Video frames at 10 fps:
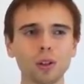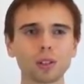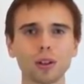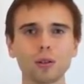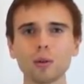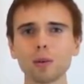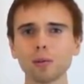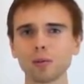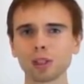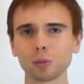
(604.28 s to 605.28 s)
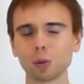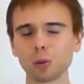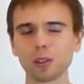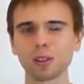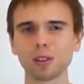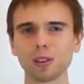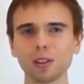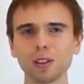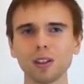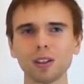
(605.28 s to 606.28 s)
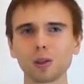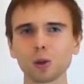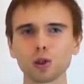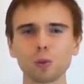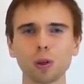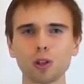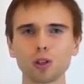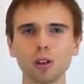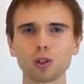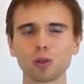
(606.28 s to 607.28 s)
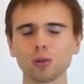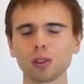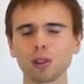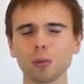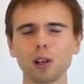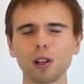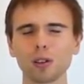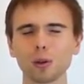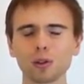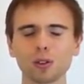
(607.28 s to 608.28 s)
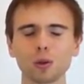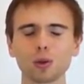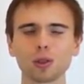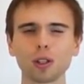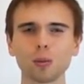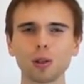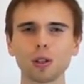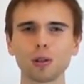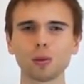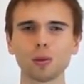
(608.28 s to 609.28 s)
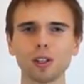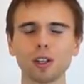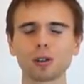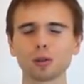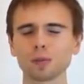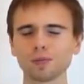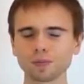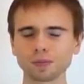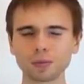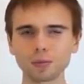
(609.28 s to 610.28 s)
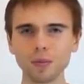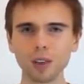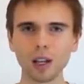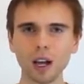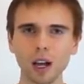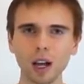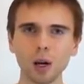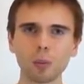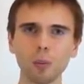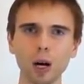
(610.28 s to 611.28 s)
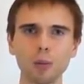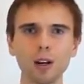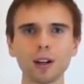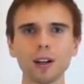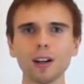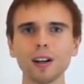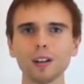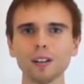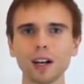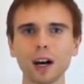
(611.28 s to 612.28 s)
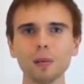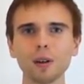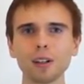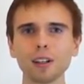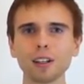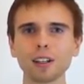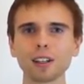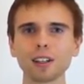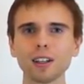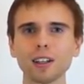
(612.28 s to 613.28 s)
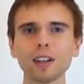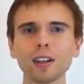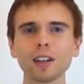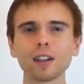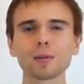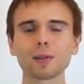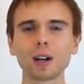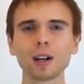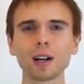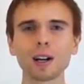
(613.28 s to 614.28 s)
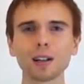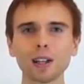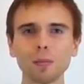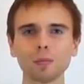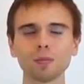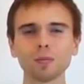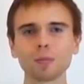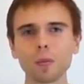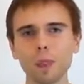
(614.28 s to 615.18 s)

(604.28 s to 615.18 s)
over time, you will remember and do not need to worry that you have forgotten. You do not need to interrupt meditation. Baba, Nam, Kevalam.